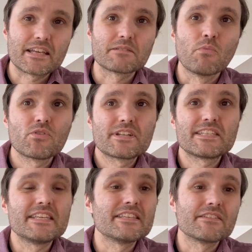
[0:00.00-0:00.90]
It's more that
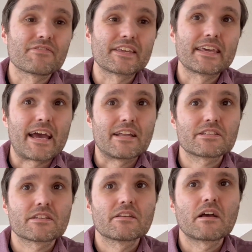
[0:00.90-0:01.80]
it's easy to
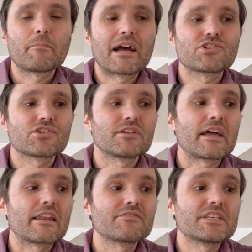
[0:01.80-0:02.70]
forget. Imagine,
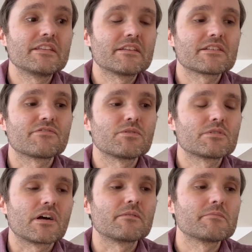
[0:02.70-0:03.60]
and I've seen this a few
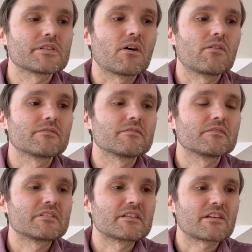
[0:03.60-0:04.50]
times on
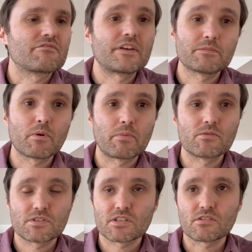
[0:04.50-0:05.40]
things like Facebook
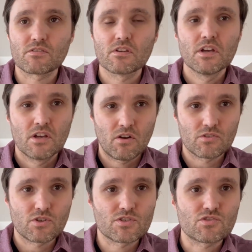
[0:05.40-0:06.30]
posts and on
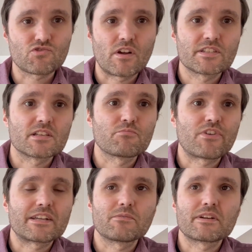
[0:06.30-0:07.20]
the CoS of Strahd
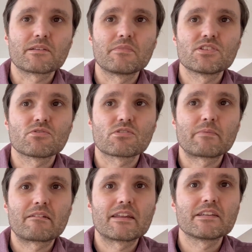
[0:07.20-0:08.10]
subreddit, where somebody's talked
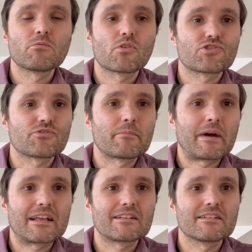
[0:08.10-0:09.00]
about Lady Wachter in
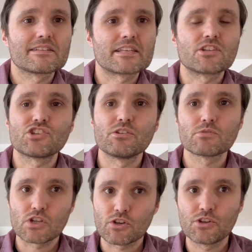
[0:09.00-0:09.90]
battle and said she
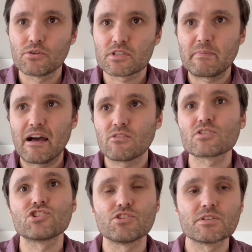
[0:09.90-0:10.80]
used her cure
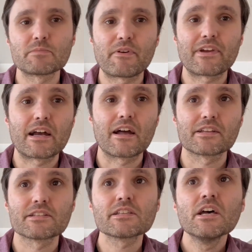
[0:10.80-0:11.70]
spells and she used spirit
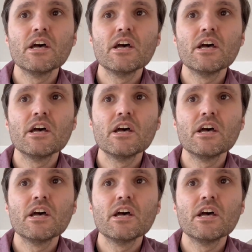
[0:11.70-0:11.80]
guardians.